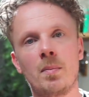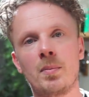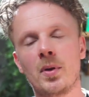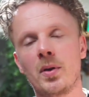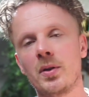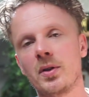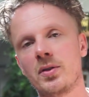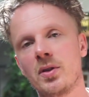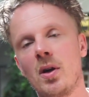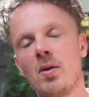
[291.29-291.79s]

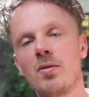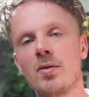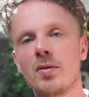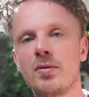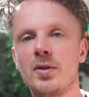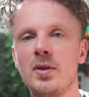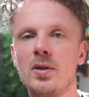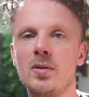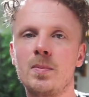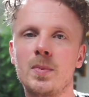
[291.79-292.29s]
product
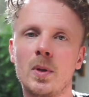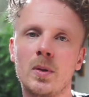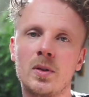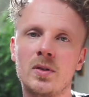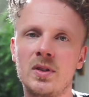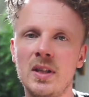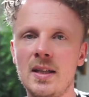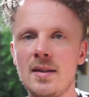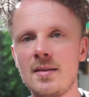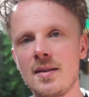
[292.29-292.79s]
overview,
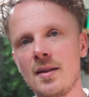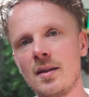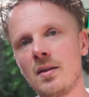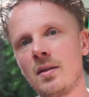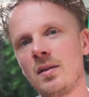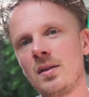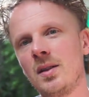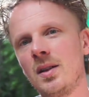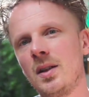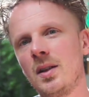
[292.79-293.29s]
product
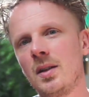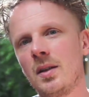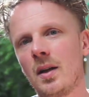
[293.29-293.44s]
detail,